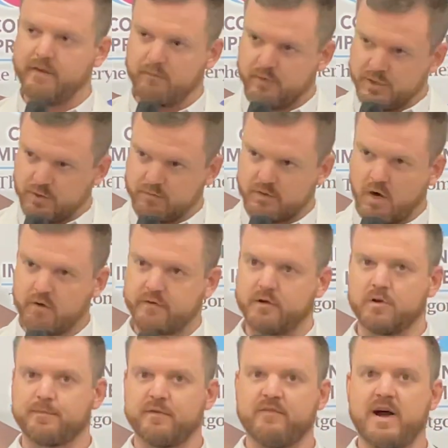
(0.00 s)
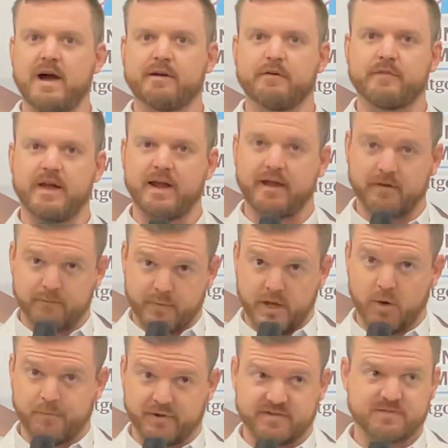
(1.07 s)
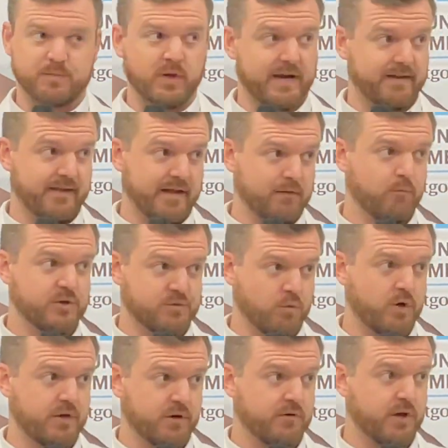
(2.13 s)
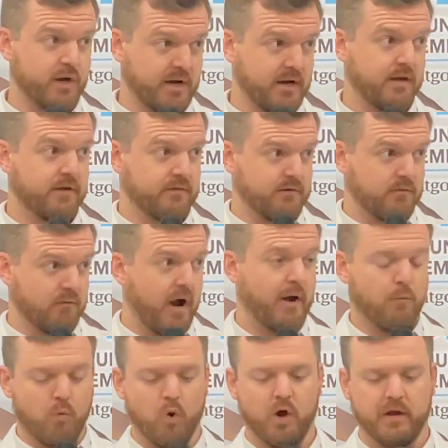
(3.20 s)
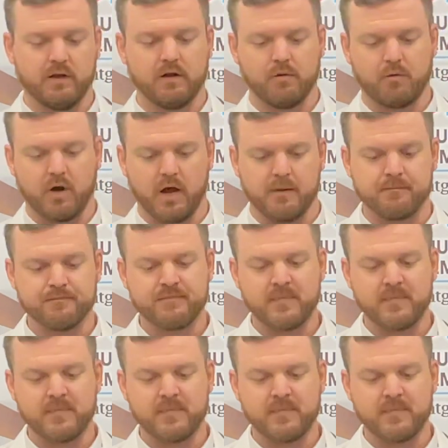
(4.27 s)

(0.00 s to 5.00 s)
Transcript: that when you talk to your provider, they help explain that which one you're taking is the right one, okay?